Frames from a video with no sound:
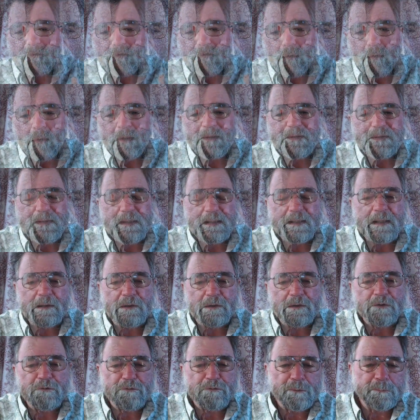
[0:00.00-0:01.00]
So one thing I
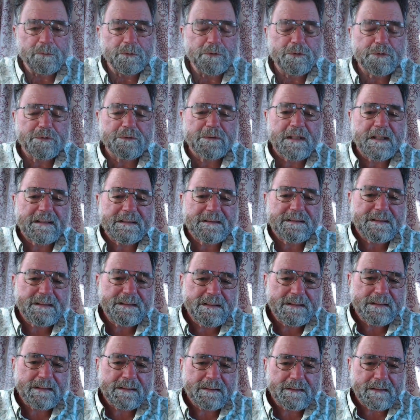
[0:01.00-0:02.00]
learned from Luke
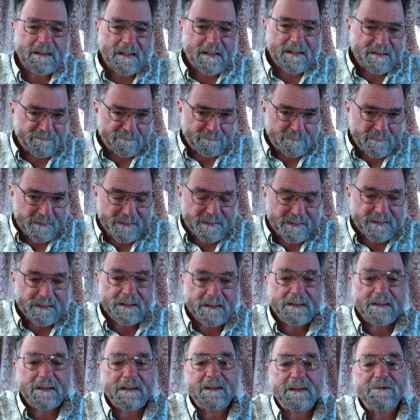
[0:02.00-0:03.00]
nineteen, out of
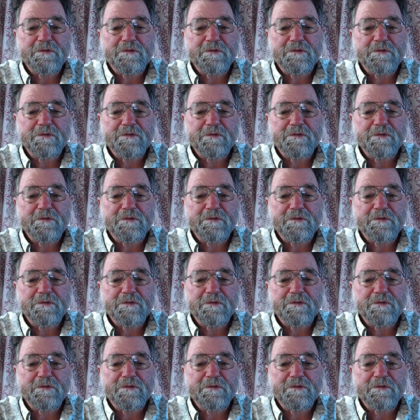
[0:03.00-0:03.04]
many,